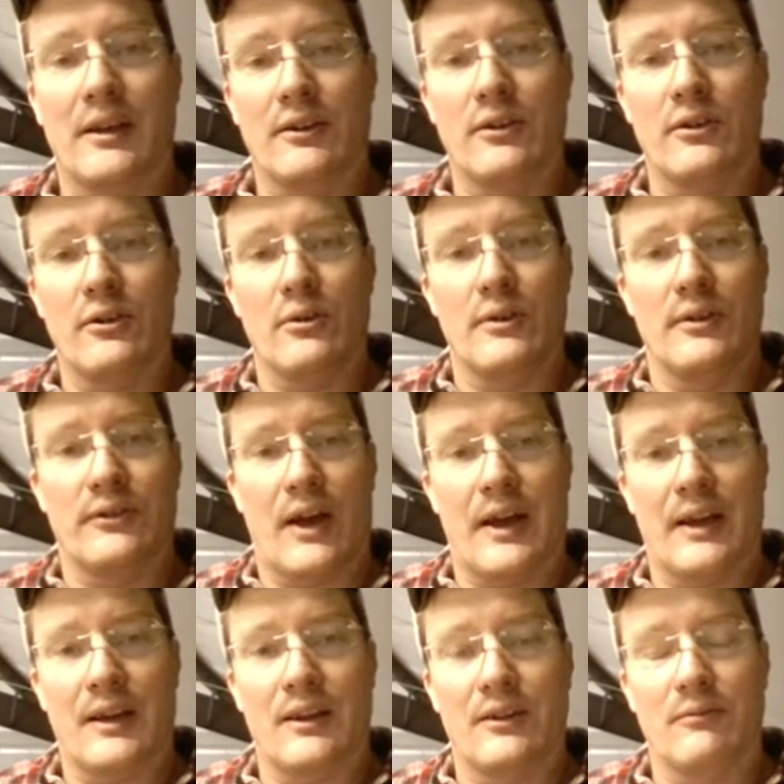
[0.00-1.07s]
can do is I
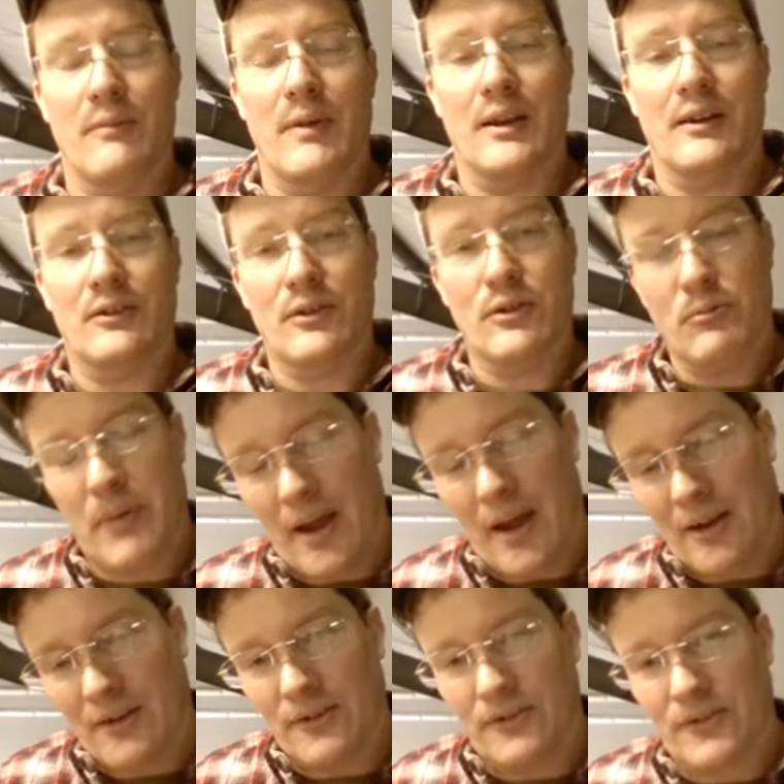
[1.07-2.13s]
can make 2
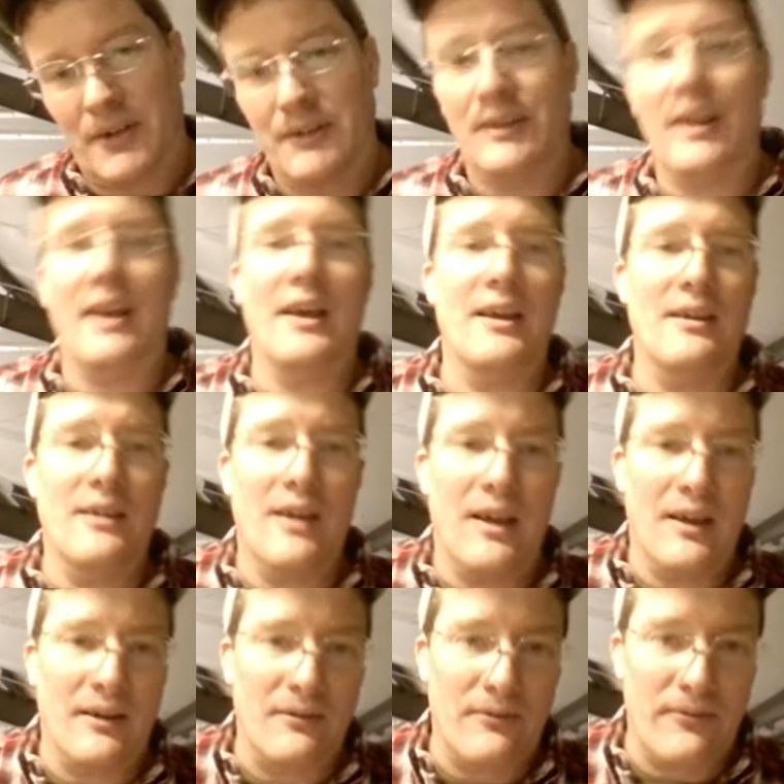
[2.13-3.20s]
batches in a day
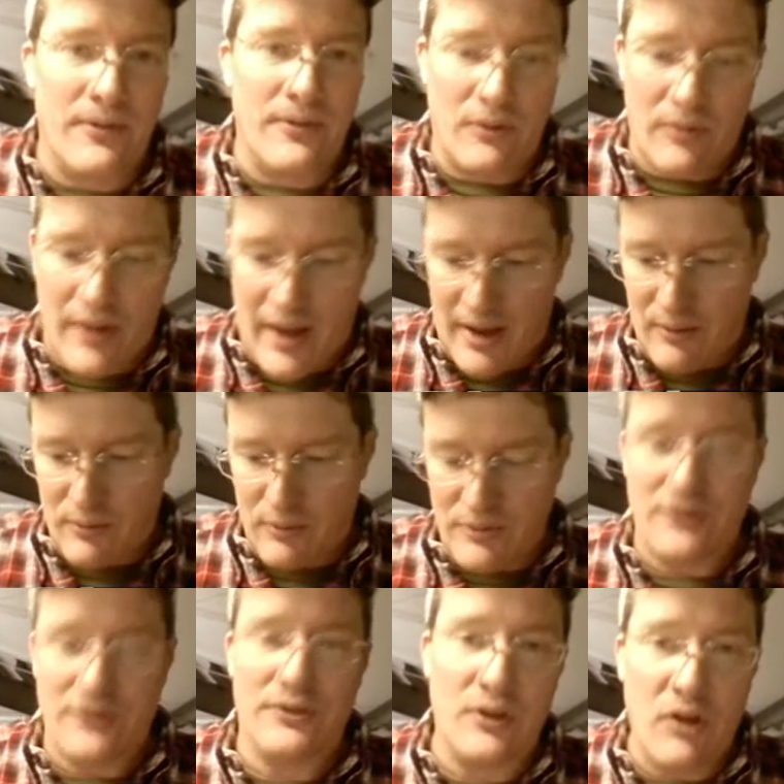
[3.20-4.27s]
and fill that, which
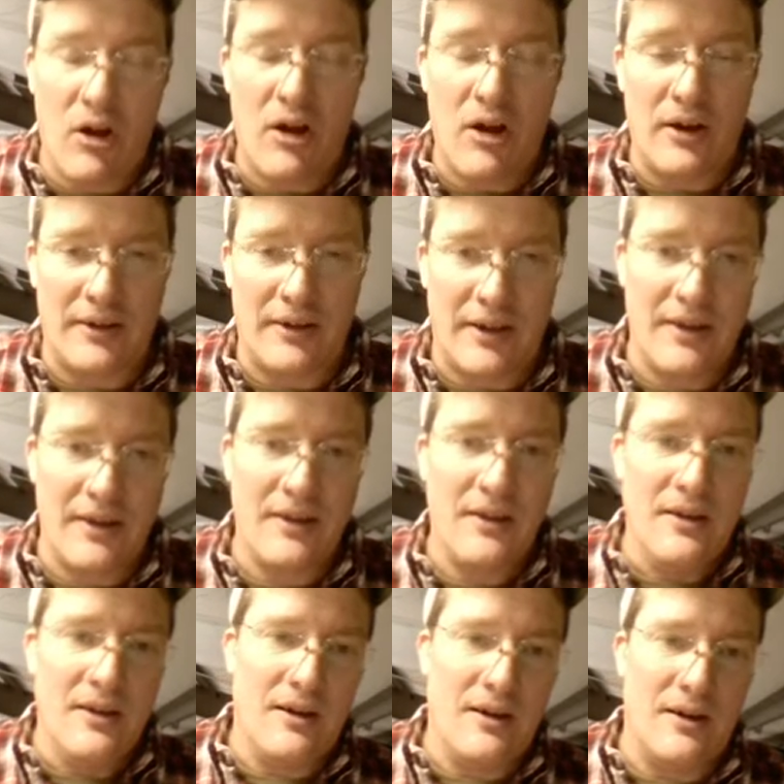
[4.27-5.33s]
is a long day,
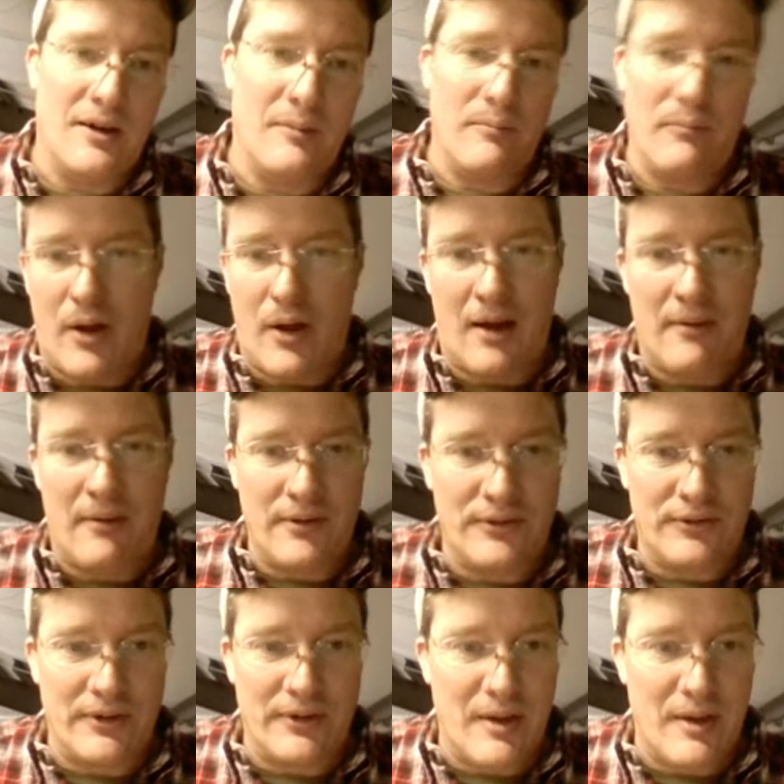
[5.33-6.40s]
but
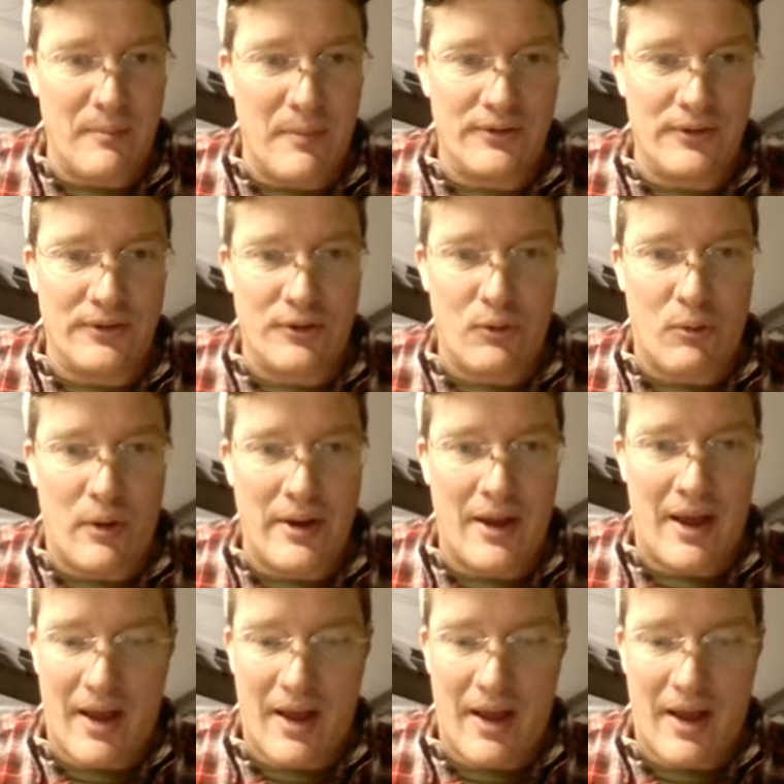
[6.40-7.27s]
obviously that makes us quite